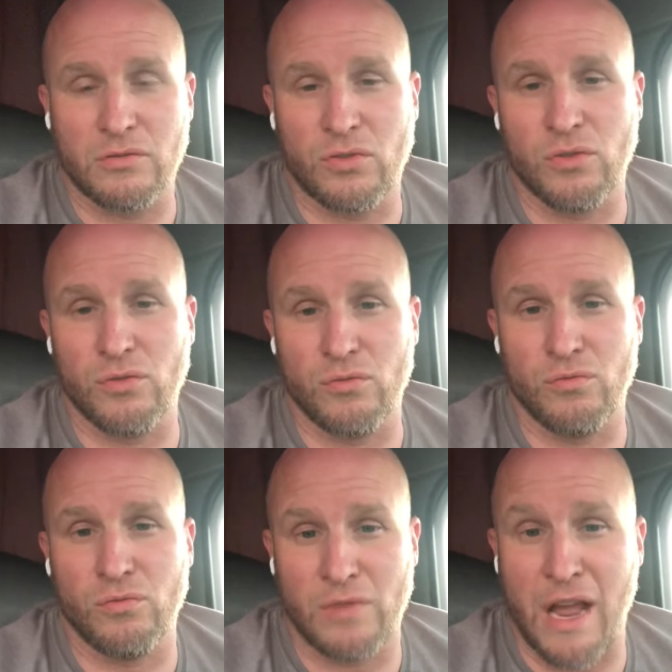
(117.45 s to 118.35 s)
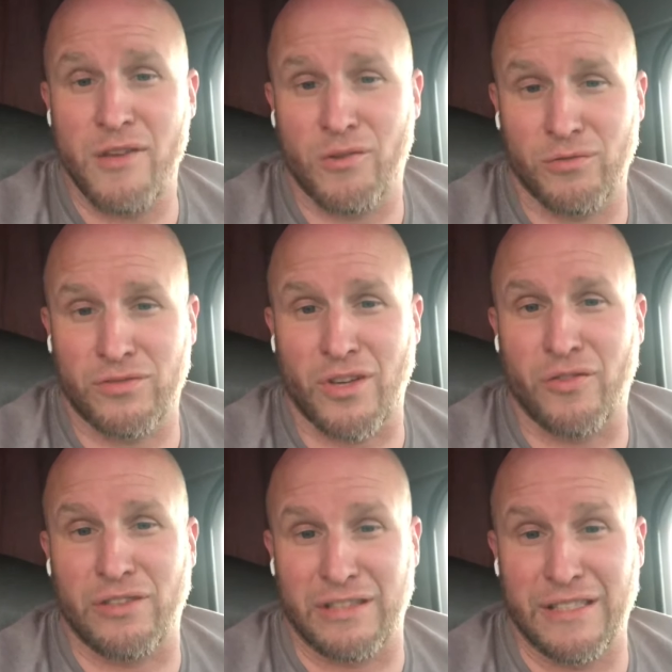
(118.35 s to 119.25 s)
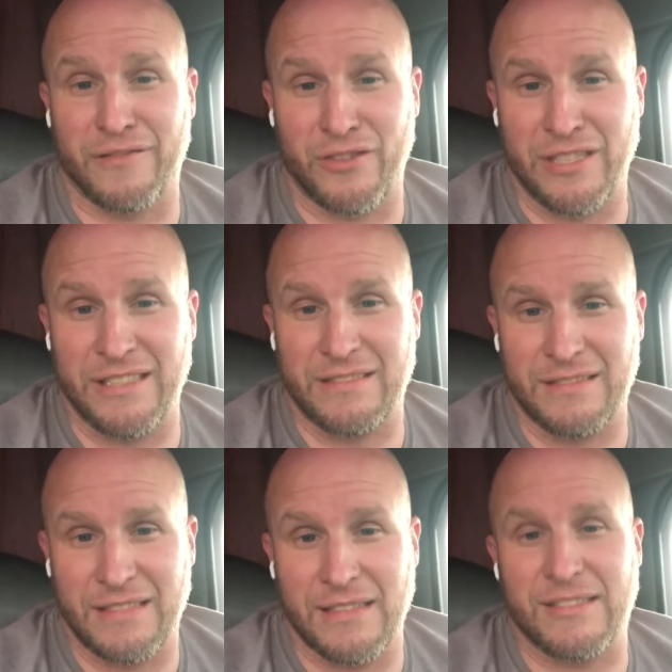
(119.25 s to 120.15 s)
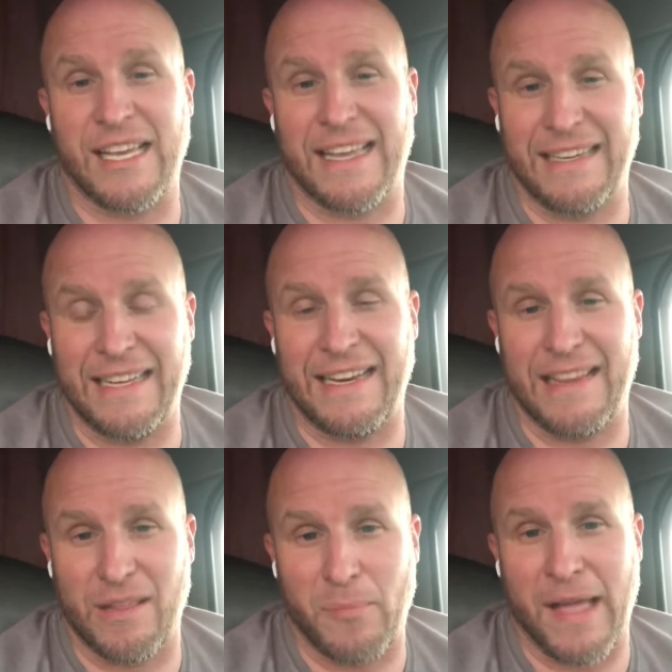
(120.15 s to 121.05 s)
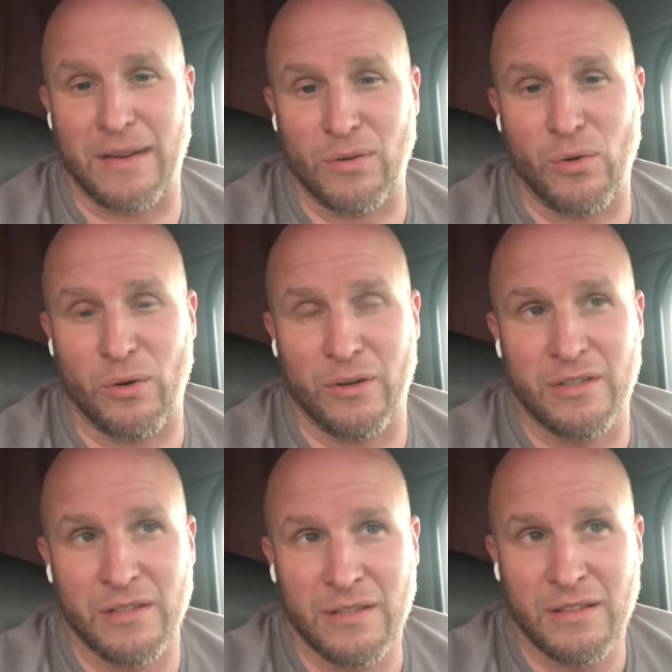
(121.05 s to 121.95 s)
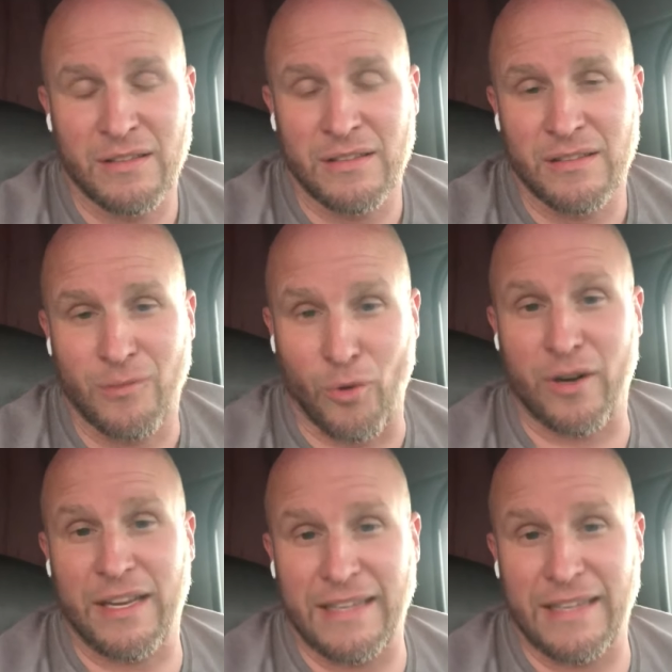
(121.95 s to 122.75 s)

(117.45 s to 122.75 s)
to now you're going to start delivering it and checking it in at the back door, working